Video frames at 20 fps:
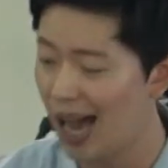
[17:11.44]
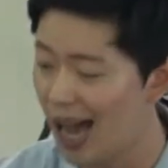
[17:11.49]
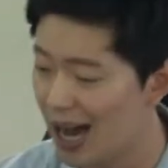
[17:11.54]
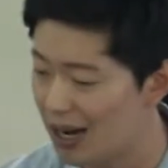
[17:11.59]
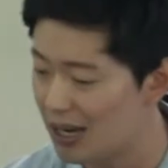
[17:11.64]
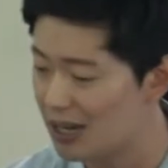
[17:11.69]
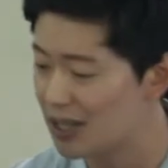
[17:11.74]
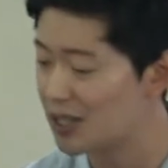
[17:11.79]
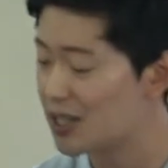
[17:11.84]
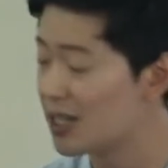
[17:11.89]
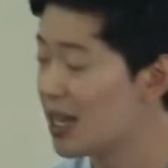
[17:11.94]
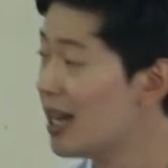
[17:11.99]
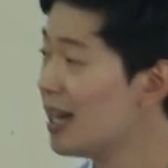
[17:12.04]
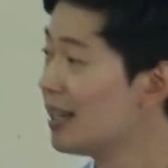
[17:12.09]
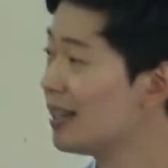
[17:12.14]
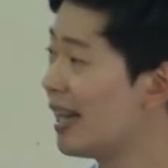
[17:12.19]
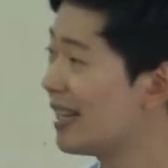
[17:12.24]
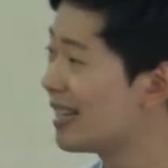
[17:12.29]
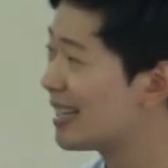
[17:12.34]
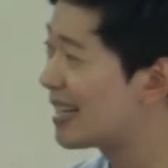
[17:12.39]
us
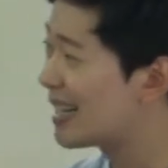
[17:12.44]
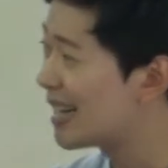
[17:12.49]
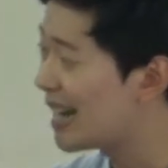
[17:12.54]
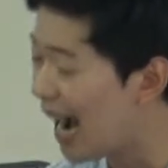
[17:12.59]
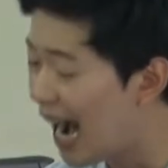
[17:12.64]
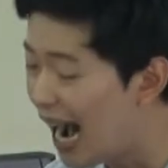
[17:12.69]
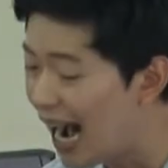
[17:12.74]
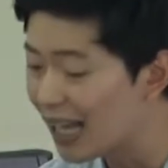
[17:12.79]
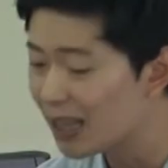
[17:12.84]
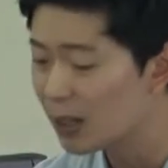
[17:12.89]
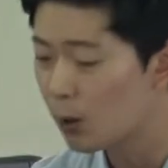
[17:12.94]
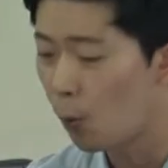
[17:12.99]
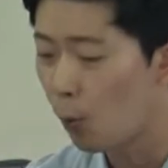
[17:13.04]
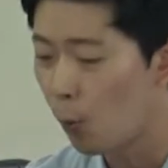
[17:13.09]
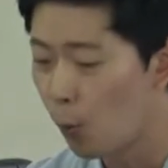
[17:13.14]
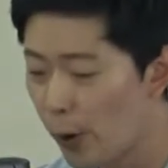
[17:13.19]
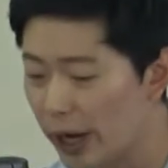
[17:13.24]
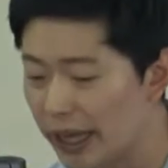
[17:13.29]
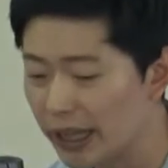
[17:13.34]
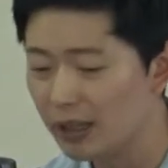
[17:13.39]
that God
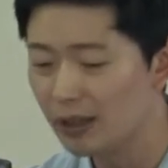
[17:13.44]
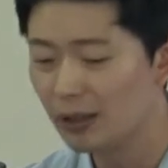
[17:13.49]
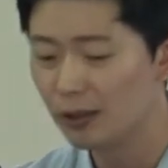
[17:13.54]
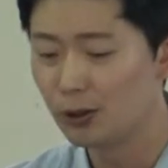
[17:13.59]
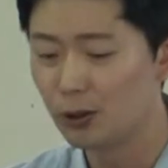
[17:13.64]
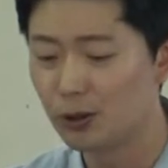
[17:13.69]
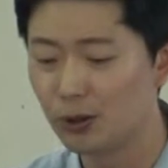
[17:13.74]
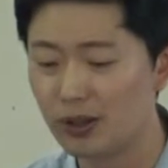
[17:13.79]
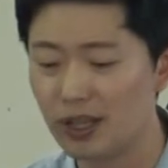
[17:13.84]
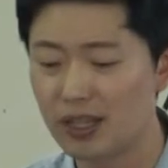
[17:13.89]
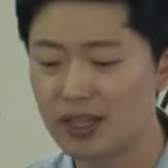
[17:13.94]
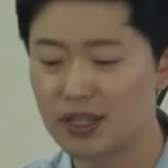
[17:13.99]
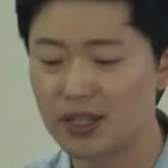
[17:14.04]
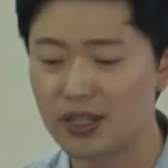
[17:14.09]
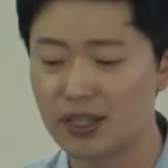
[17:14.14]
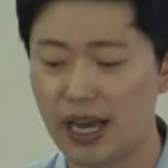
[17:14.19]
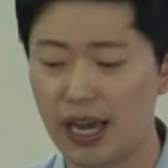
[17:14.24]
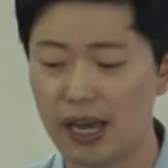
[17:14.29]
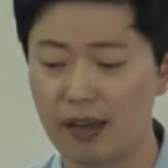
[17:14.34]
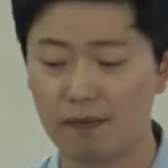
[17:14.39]
will do the
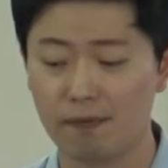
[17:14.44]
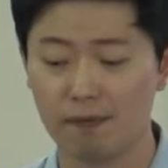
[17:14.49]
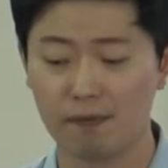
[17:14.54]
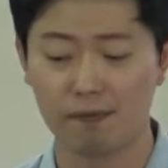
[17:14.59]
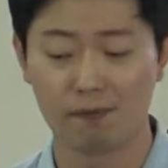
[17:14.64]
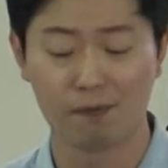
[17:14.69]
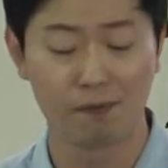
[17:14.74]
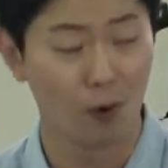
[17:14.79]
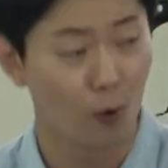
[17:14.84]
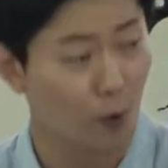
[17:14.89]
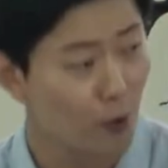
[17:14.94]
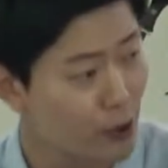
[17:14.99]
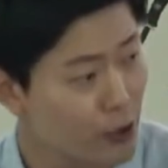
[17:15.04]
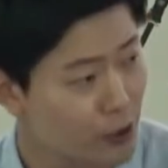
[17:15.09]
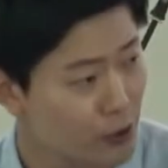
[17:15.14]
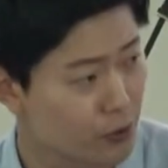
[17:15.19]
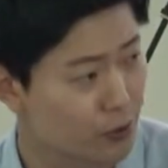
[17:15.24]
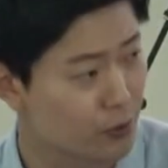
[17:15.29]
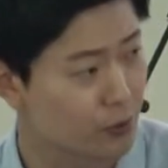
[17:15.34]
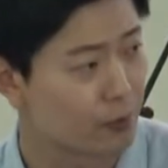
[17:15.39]
same for
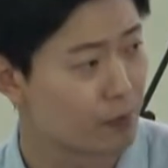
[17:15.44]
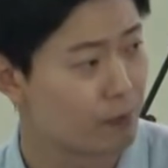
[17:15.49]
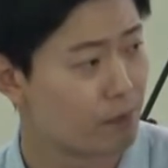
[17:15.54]
you.